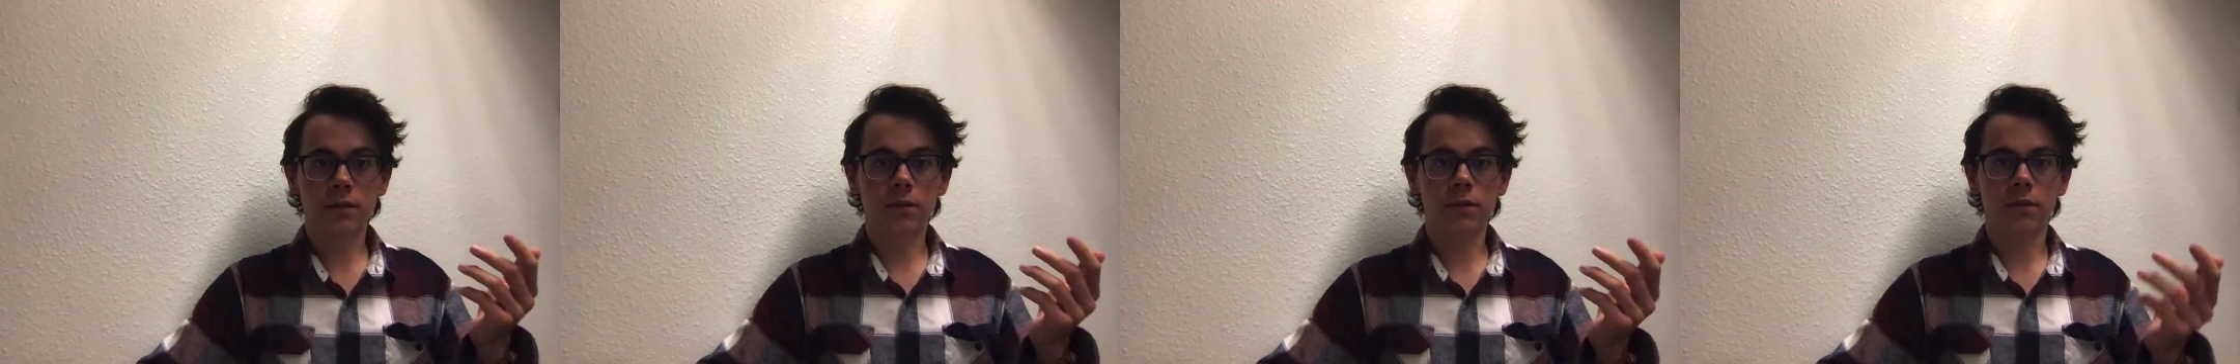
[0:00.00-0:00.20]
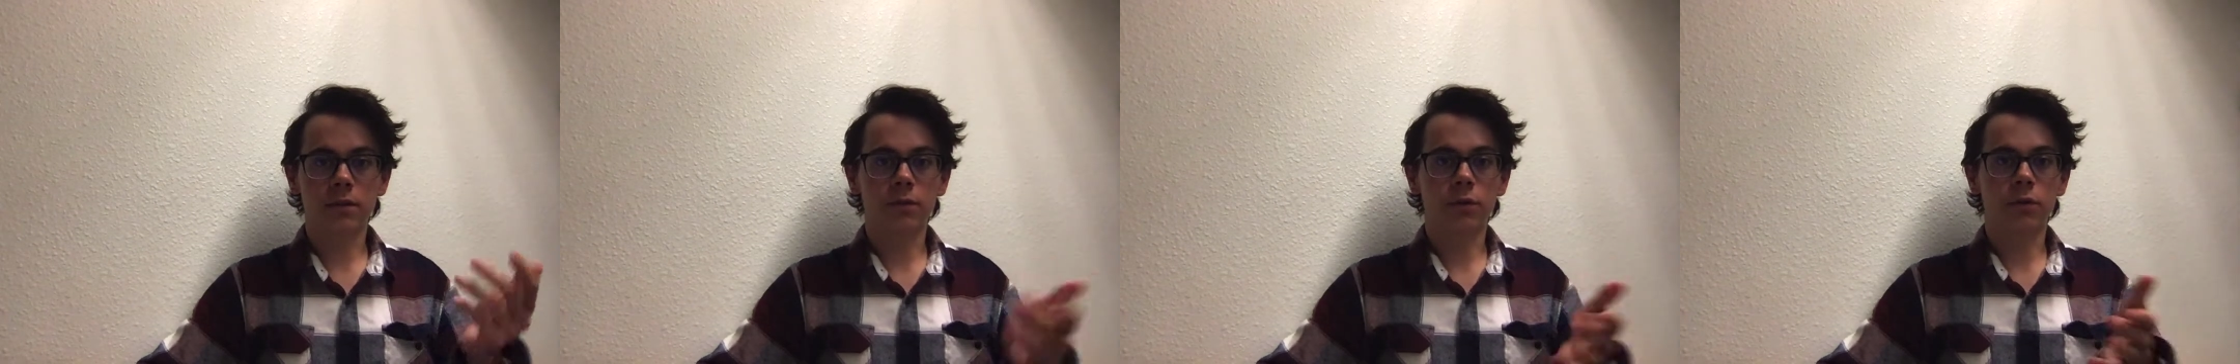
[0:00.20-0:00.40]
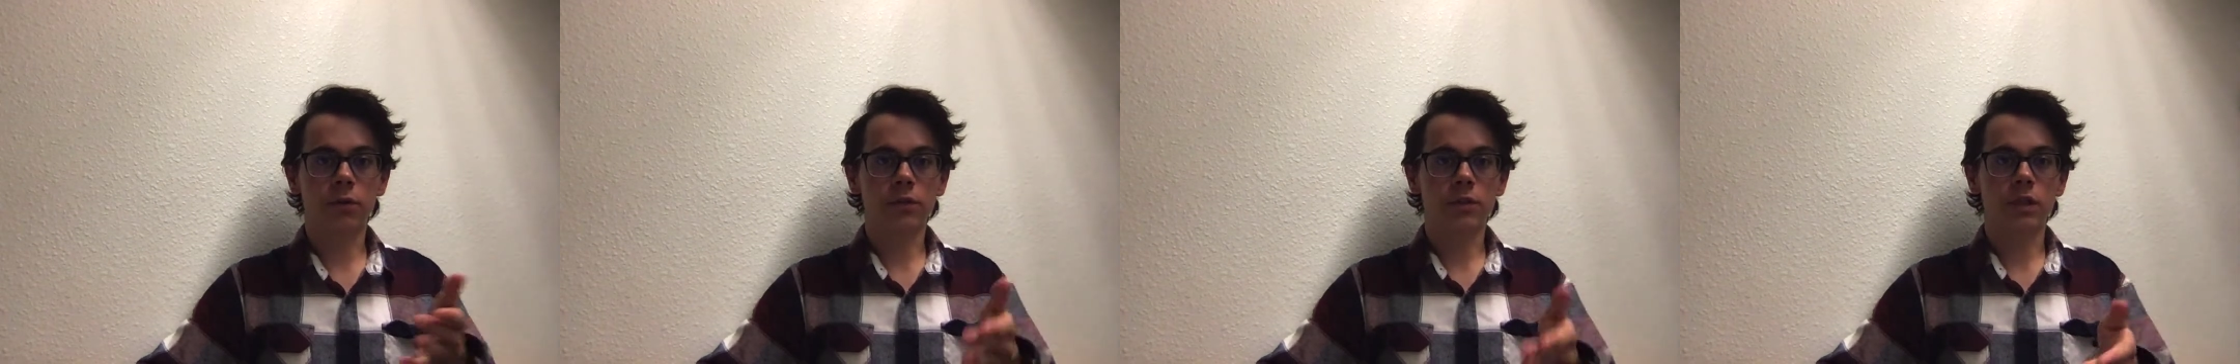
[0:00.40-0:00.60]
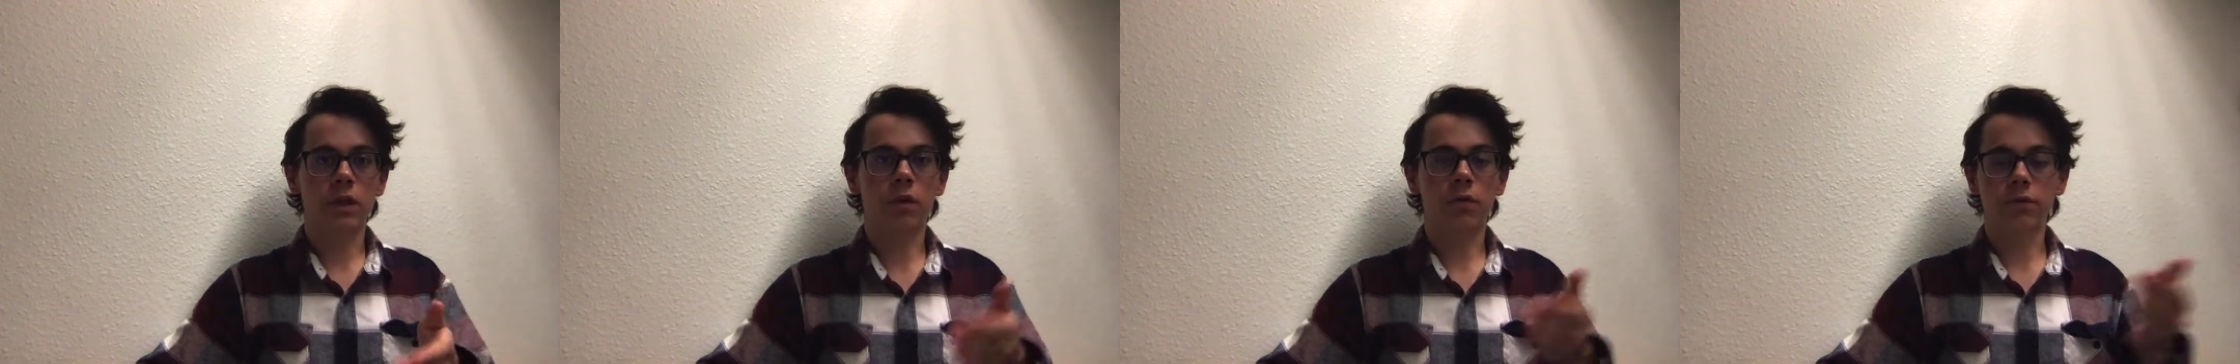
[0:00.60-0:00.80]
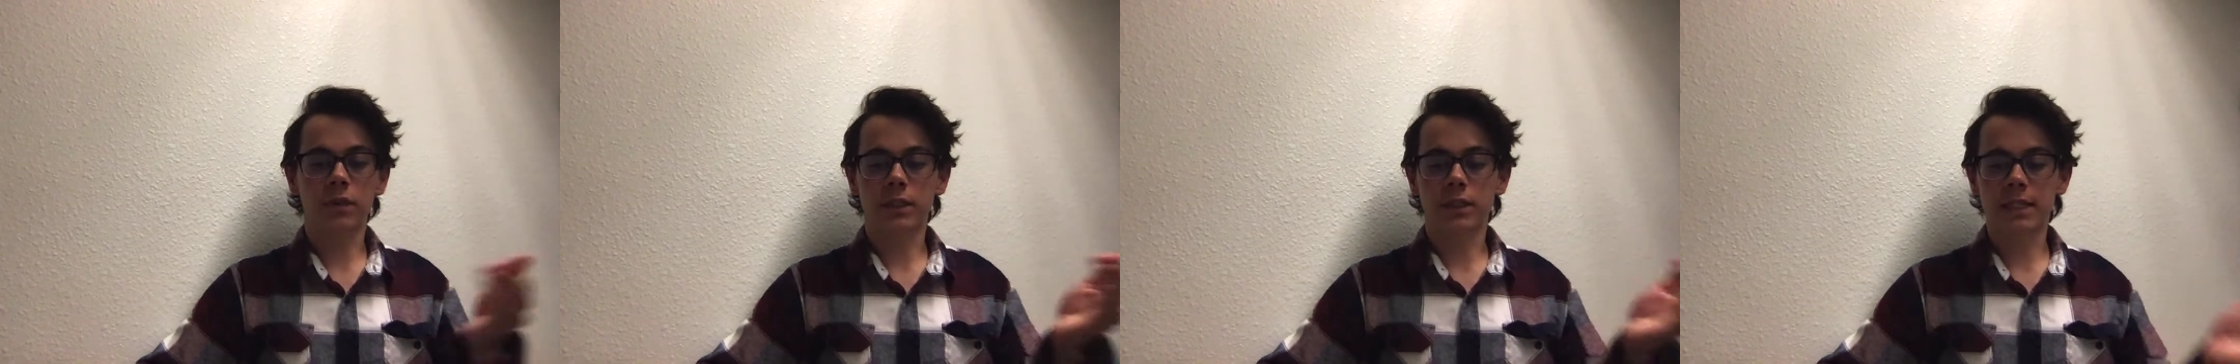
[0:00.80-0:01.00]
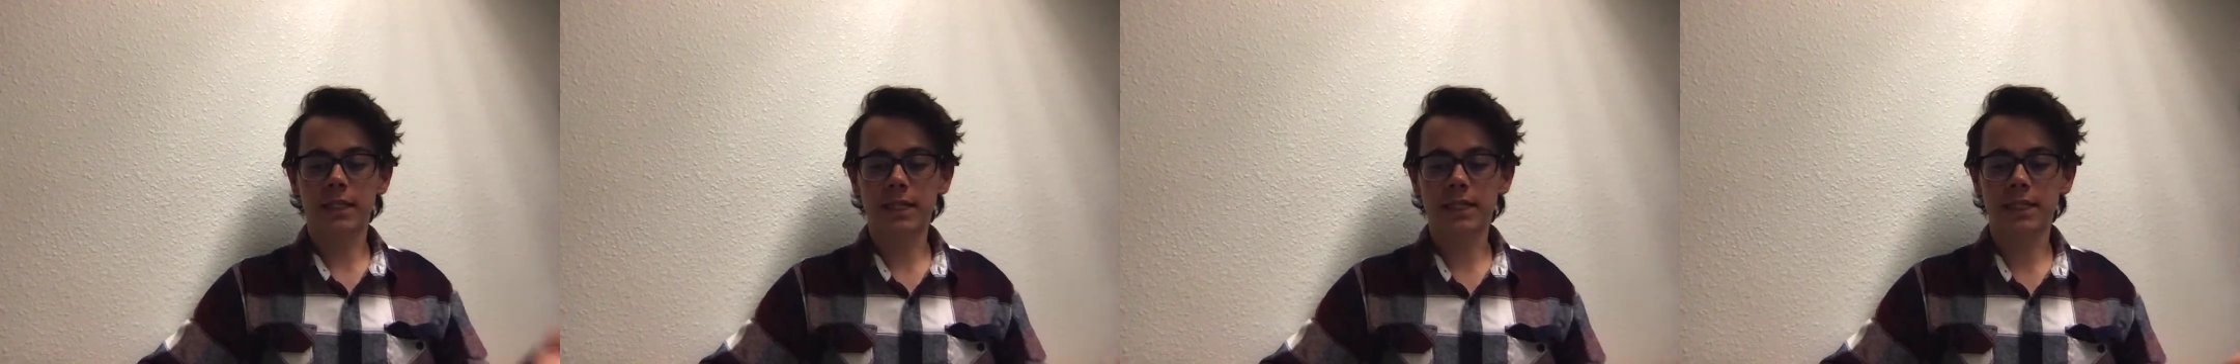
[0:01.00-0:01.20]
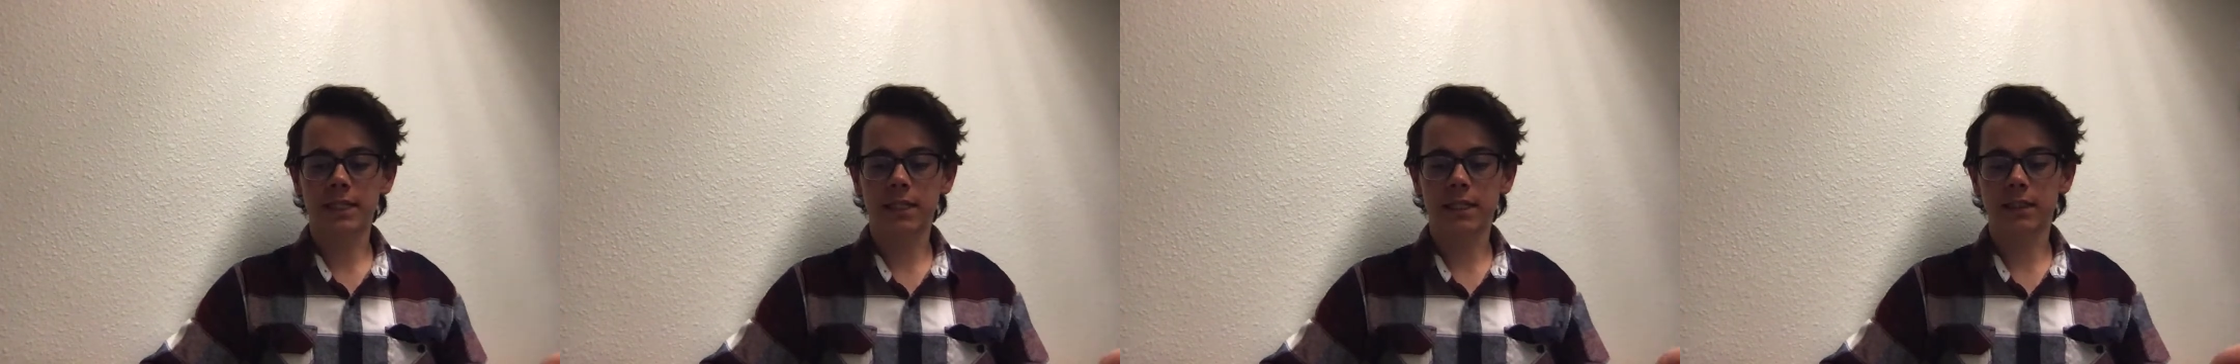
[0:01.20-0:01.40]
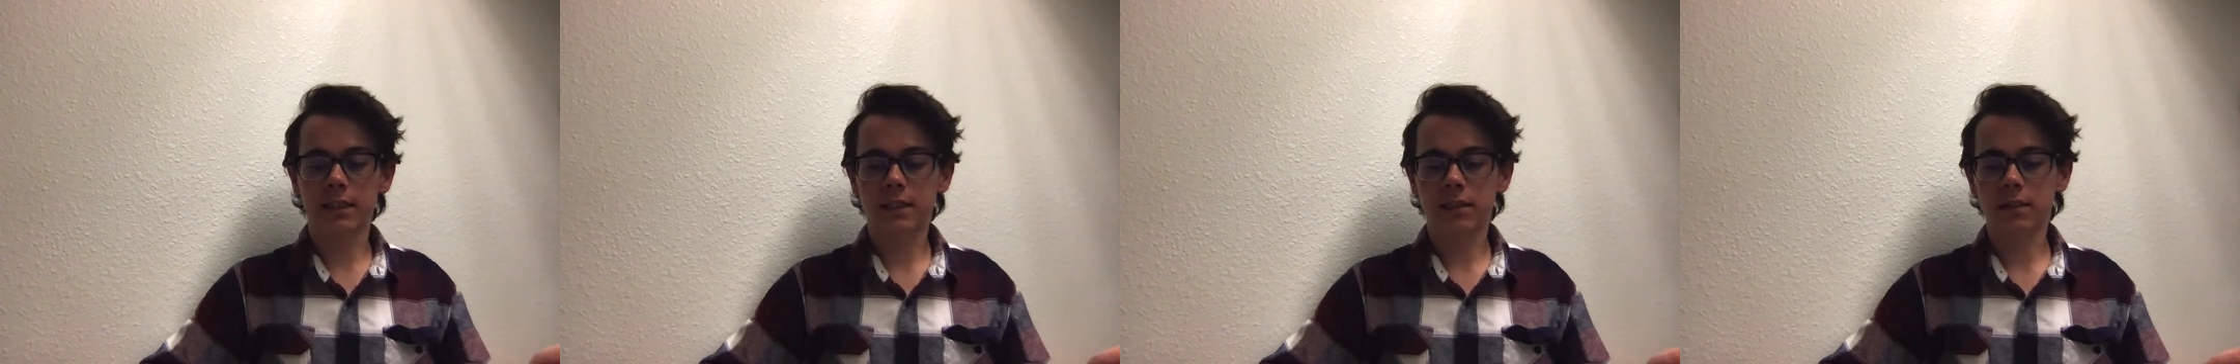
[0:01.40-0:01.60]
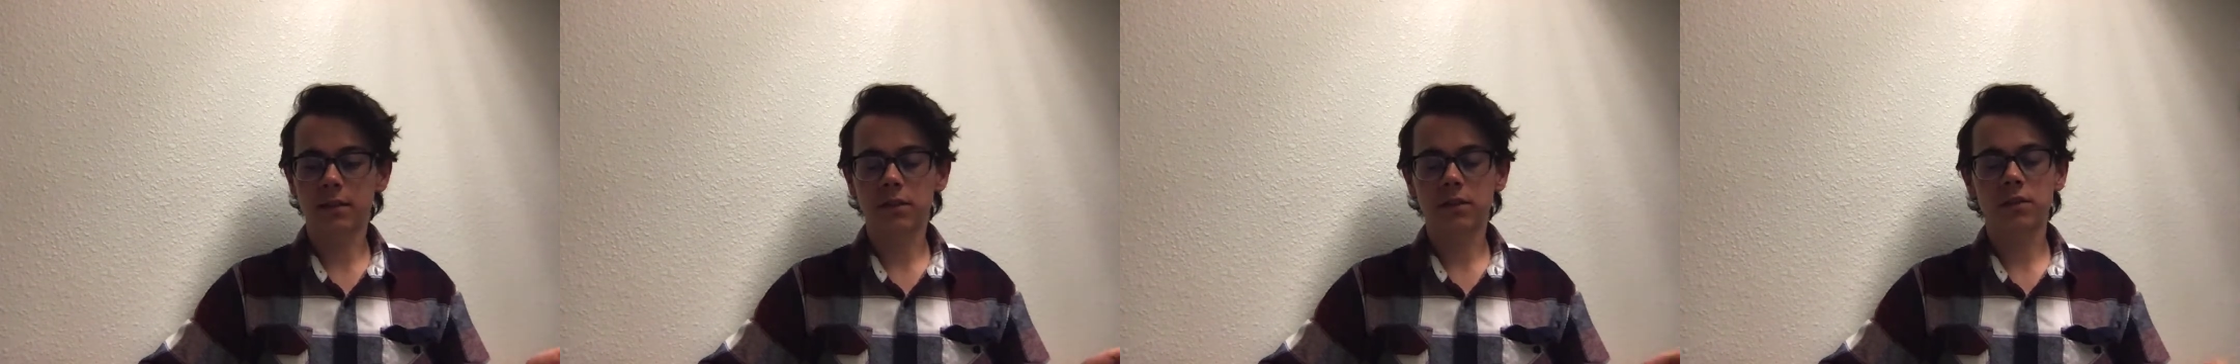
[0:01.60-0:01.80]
the force over the distance,